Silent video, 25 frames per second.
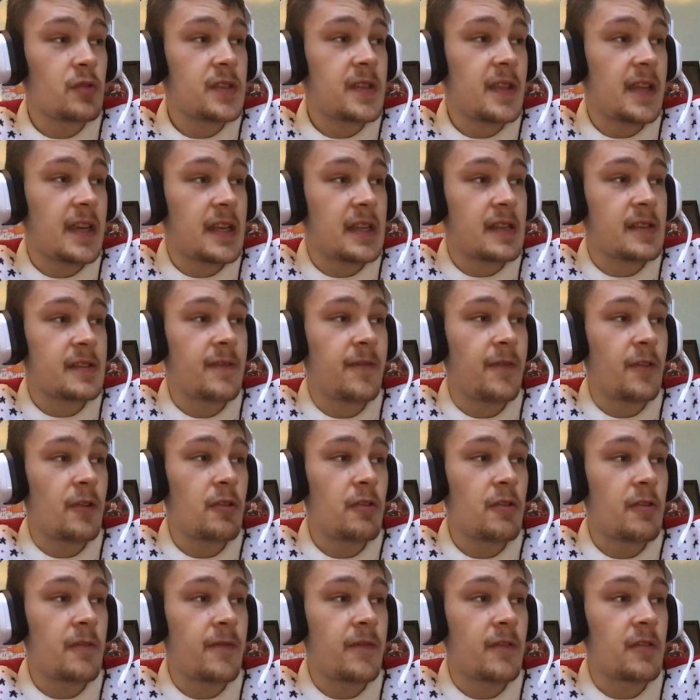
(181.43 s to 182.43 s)
things
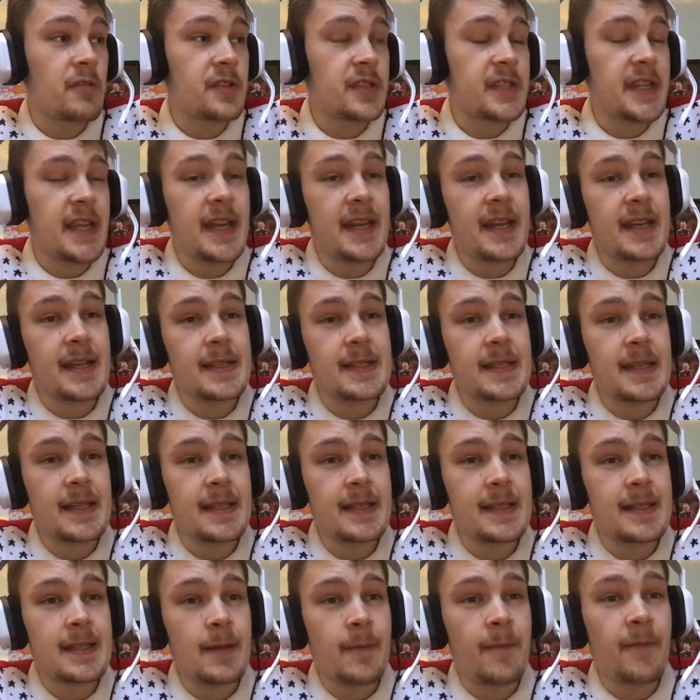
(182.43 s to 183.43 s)
for Zenit,
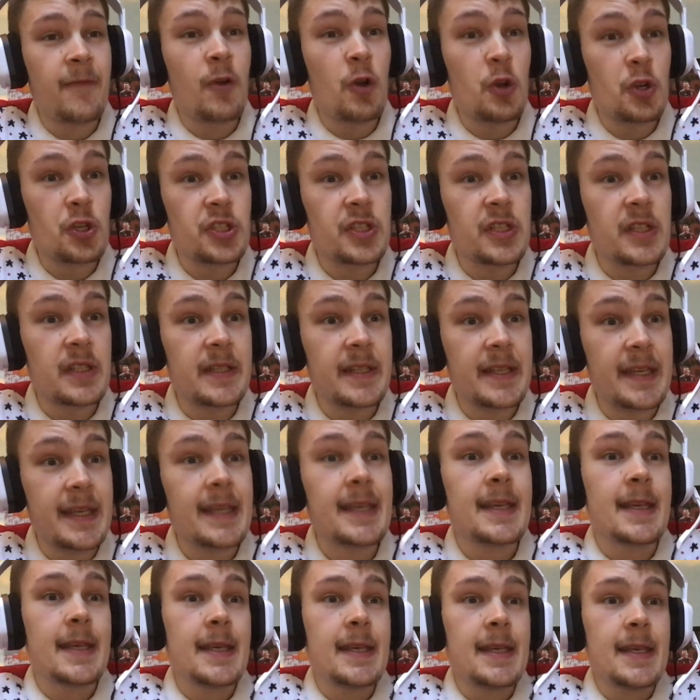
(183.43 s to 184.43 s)
and
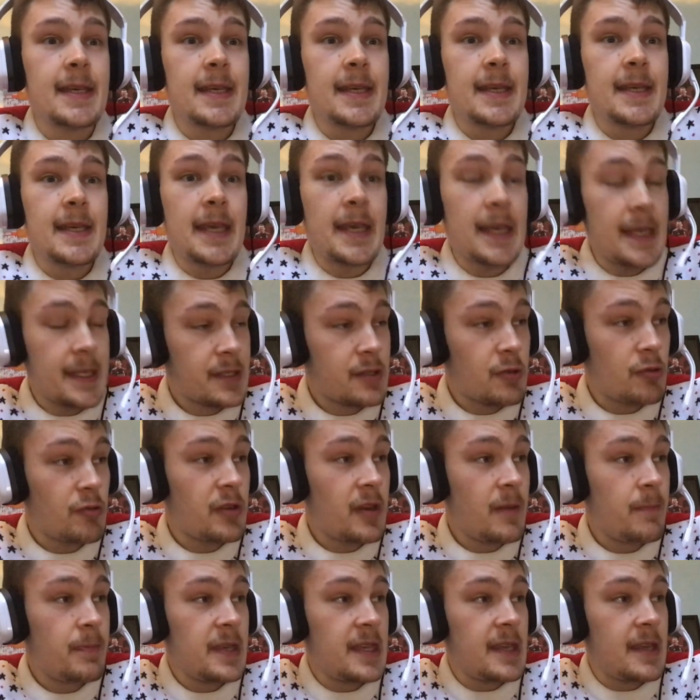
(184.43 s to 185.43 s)
unfortunately, it's
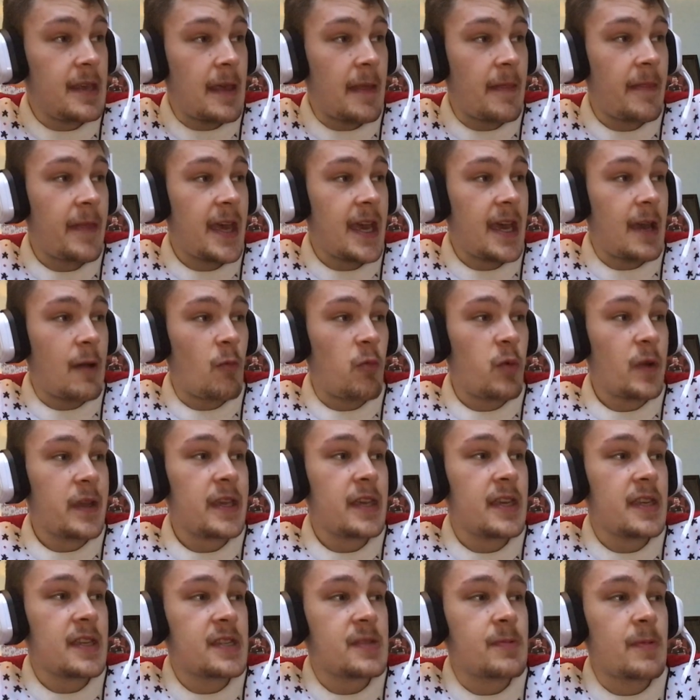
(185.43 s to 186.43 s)
going to be that
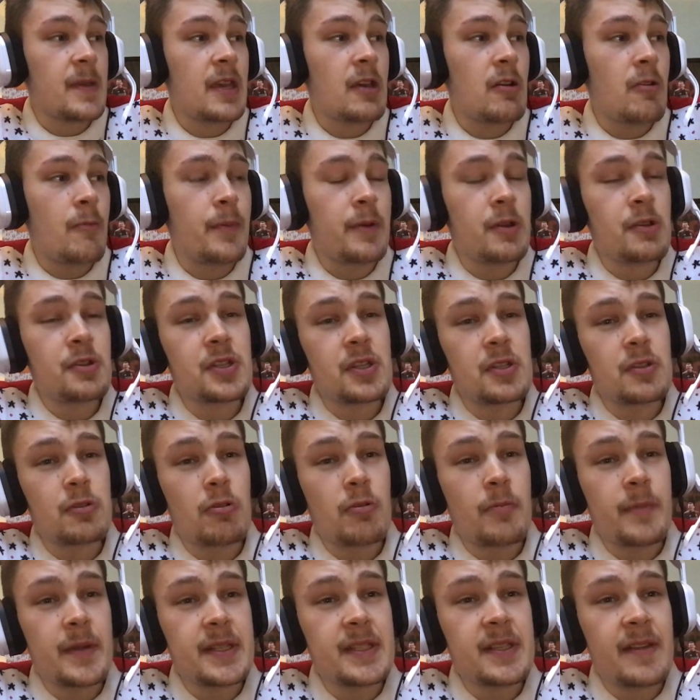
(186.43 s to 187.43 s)
way as well. Borussia
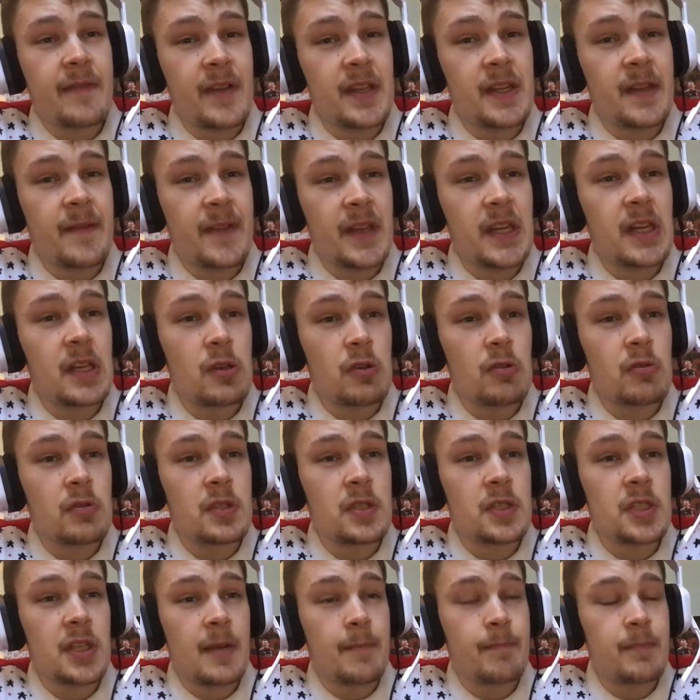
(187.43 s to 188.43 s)
Dortmund have had a very
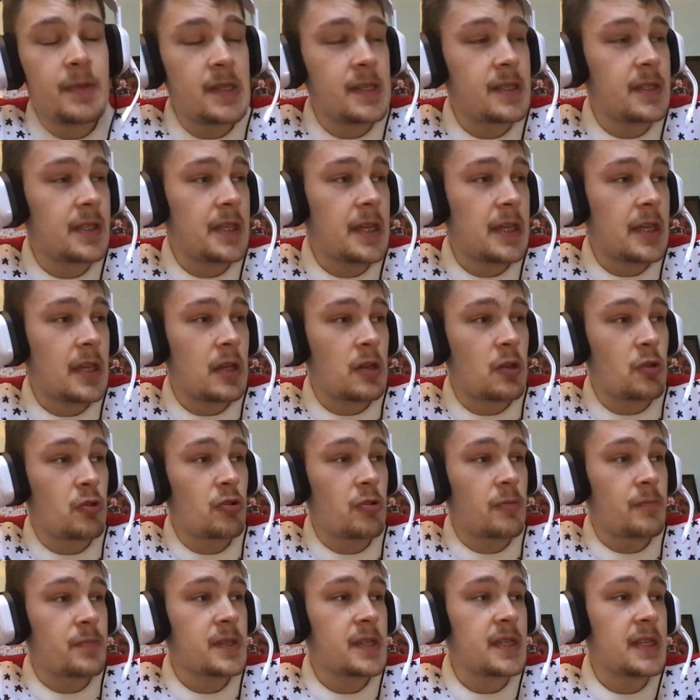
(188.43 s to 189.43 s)
good Champions League
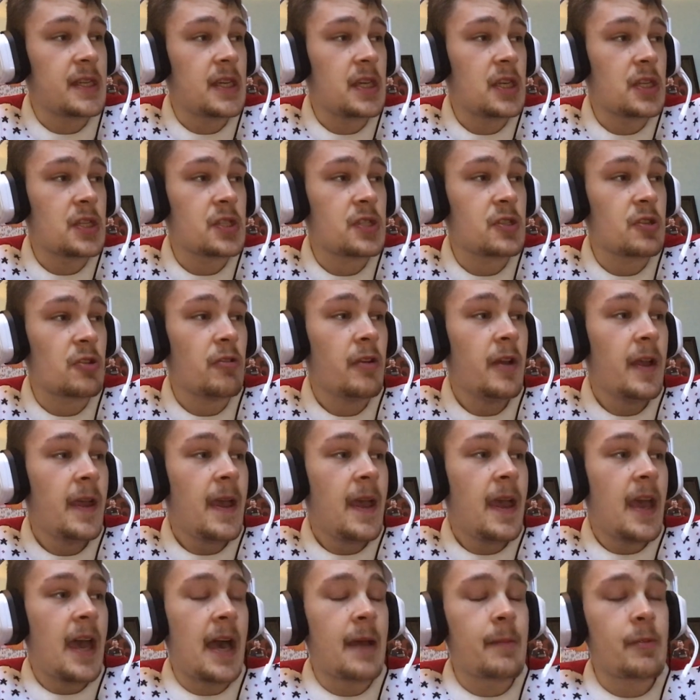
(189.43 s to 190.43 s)
group stage. So
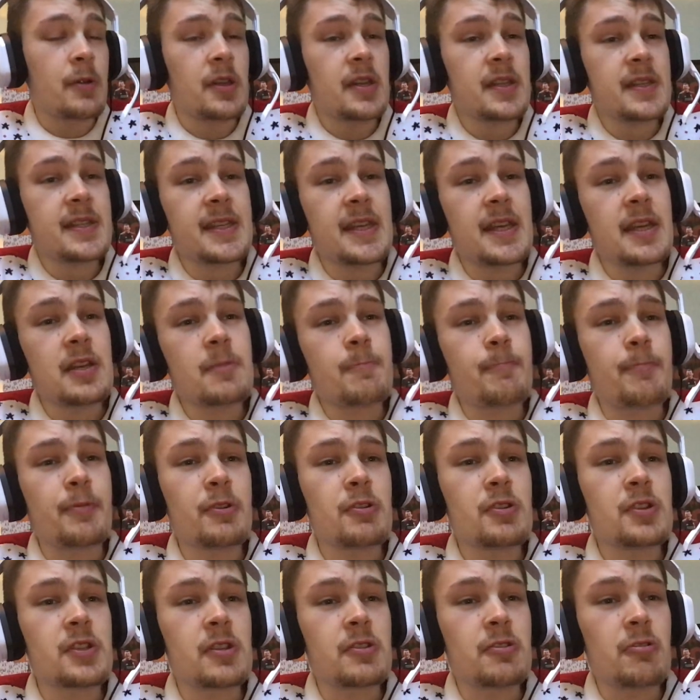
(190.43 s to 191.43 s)
I'm going to say
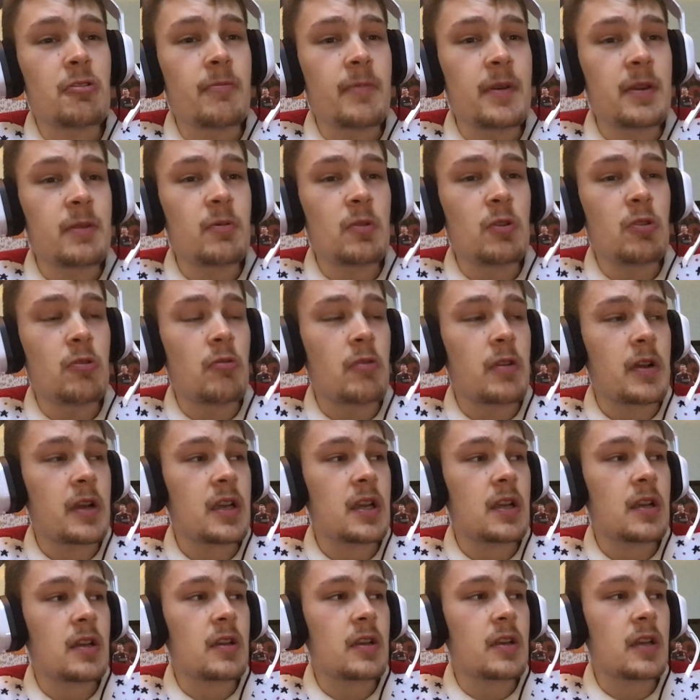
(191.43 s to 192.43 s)
Borussia Dortmund will
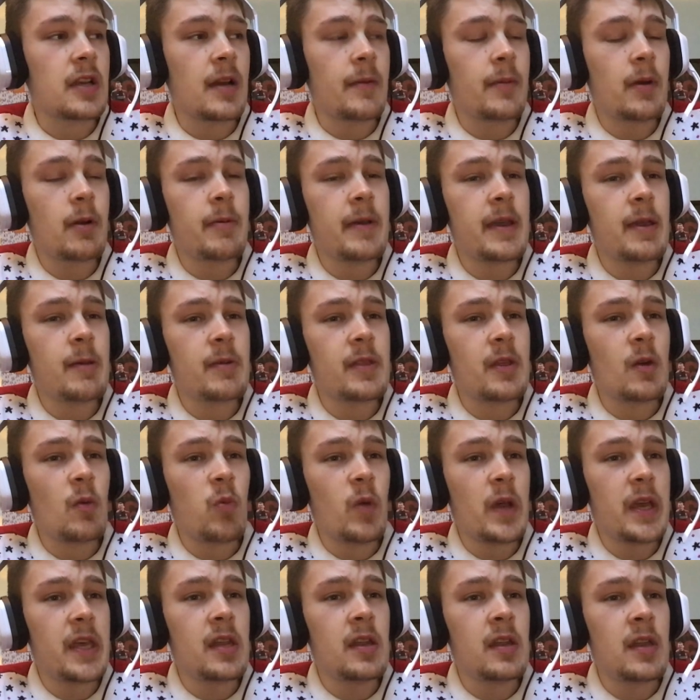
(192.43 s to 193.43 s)
come away with a
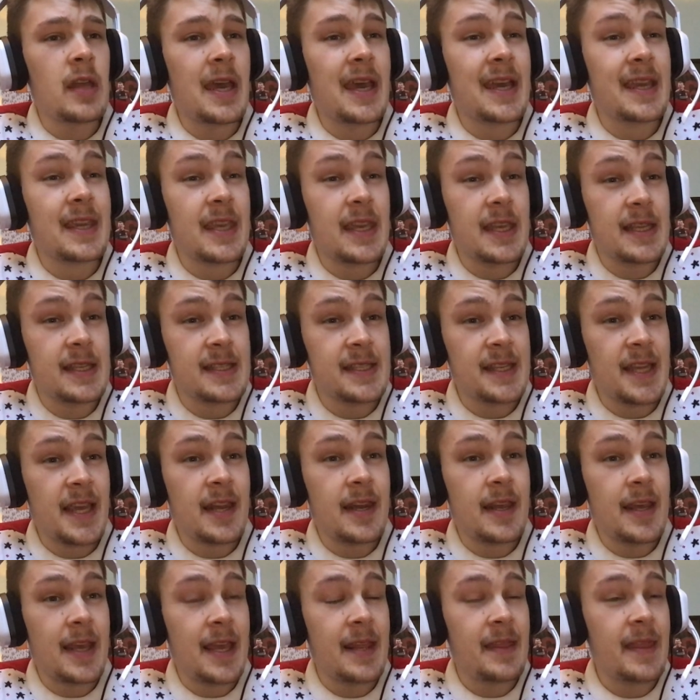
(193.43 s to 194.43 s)
win against
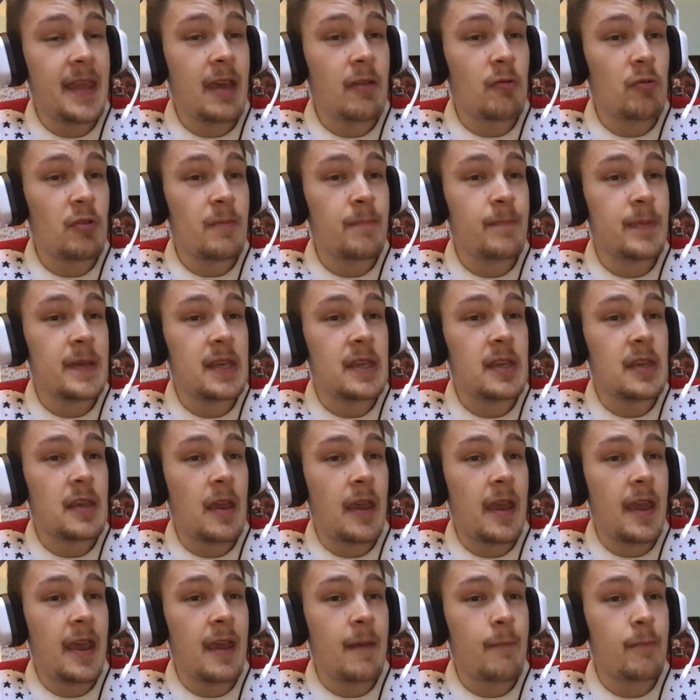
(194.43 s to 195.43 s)
Zenit, and that would
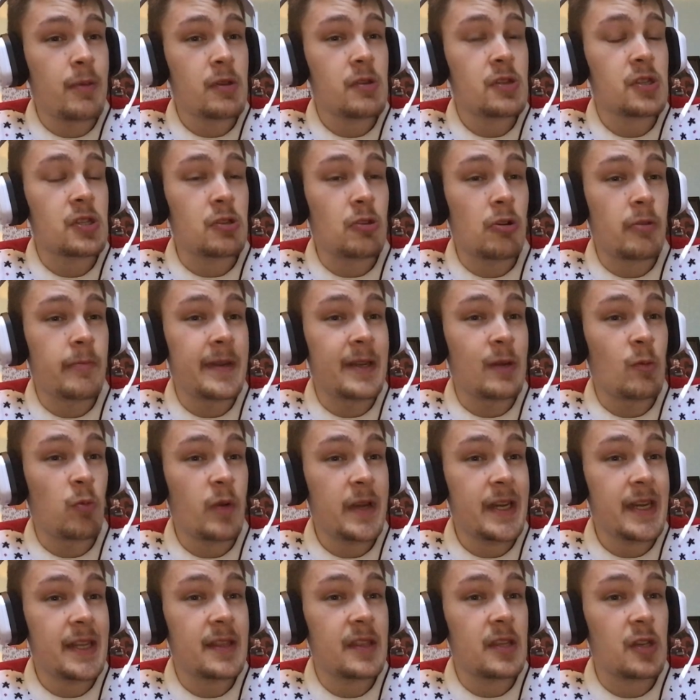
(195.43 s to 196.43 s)
be Borussia Dortmund
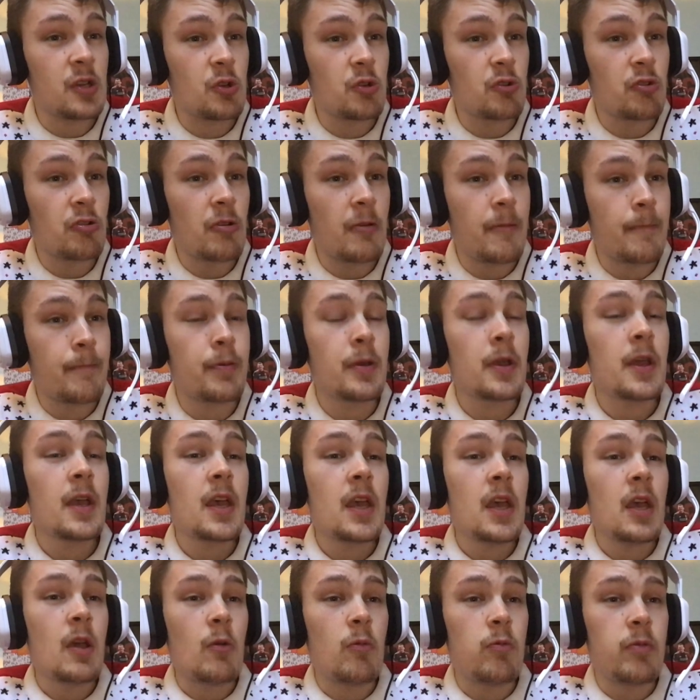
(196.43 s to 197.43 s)
winning the group
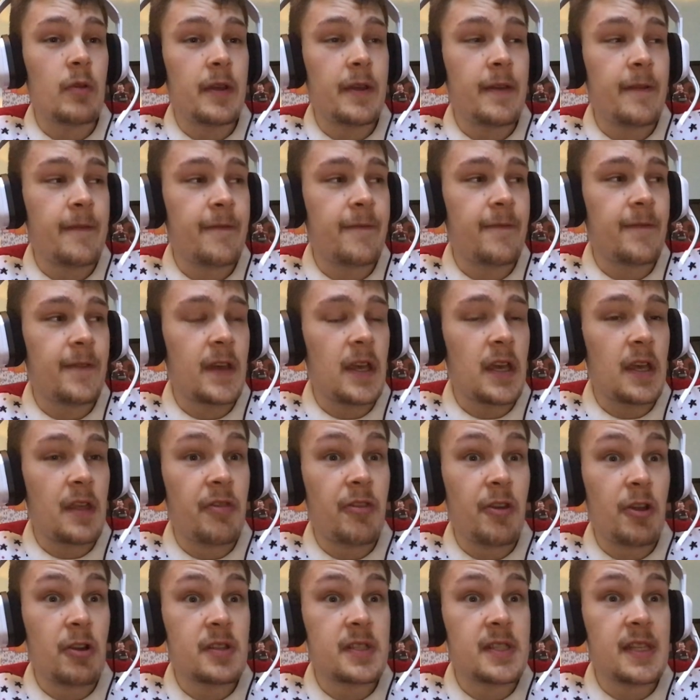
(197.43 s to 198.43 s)
with
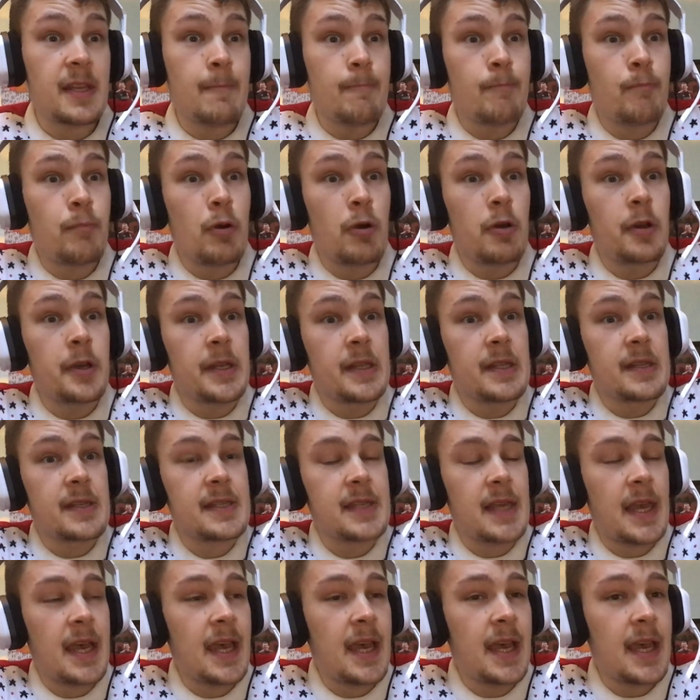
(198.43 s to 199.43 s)
13
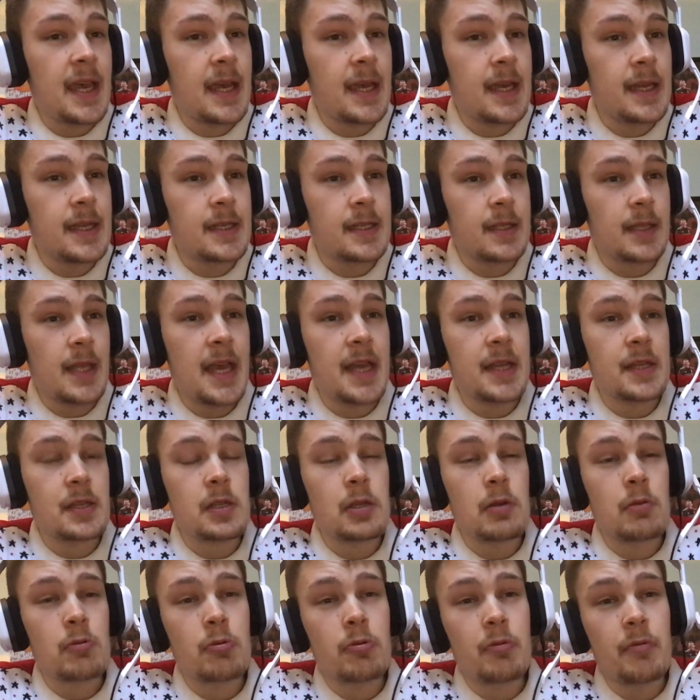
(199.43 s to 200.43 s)
points and
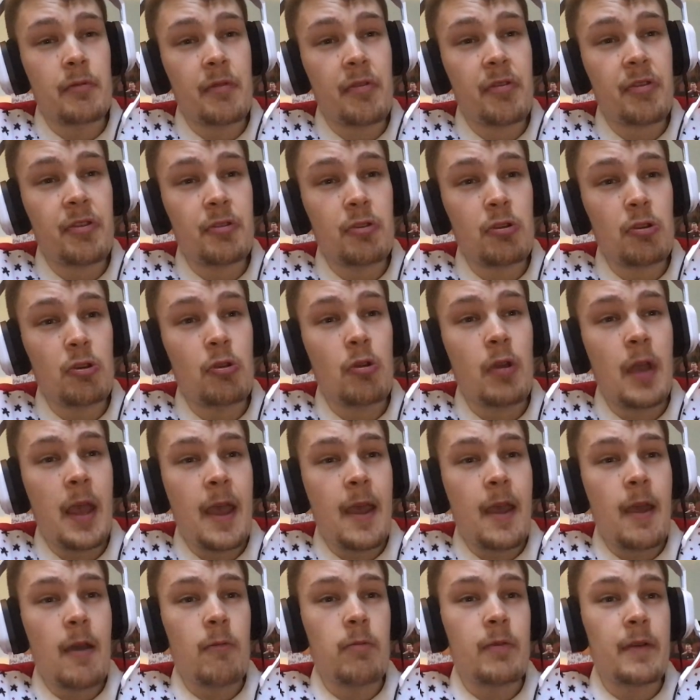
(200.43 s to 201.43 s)
Lazio going through
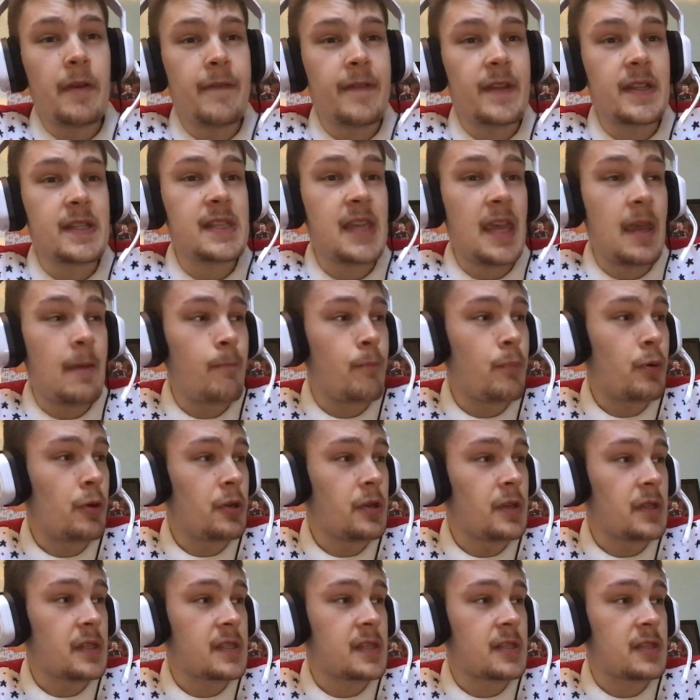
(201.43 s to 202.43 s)
with 10
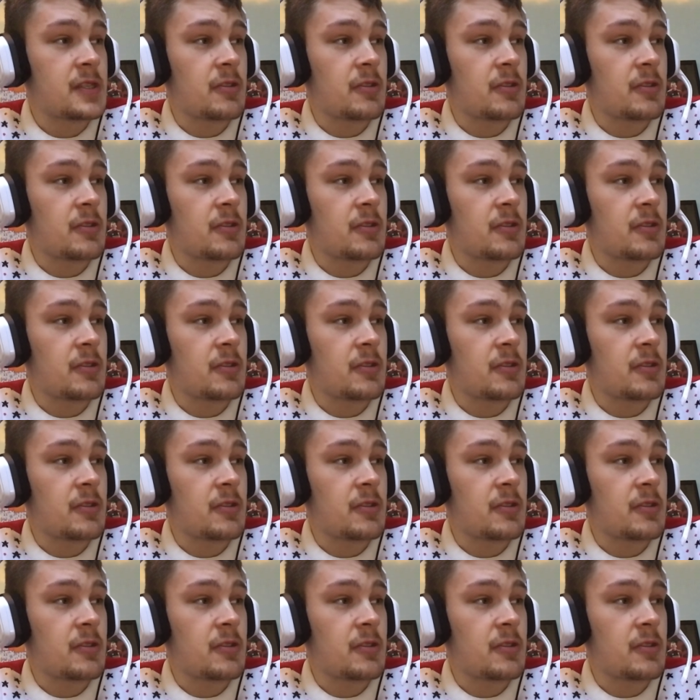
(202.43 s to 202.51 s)
points.